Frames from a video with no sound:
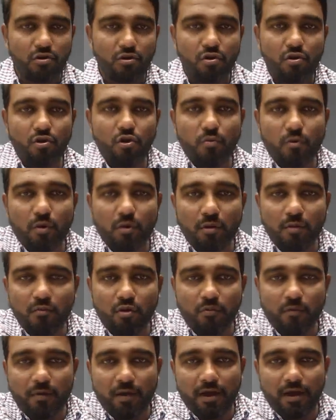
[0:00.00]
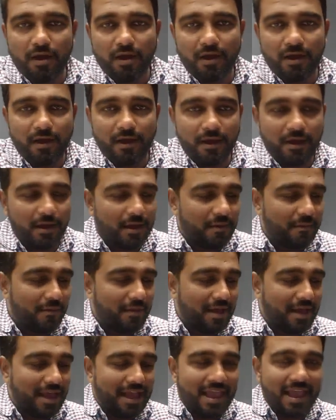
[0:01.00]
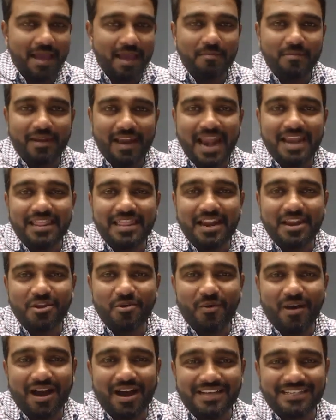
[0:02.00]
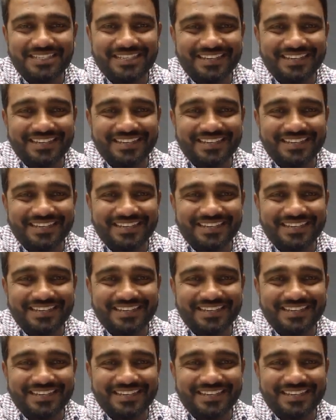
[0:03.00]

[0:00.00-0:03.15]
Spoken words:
problem, Rupa. I'm glad that you asked.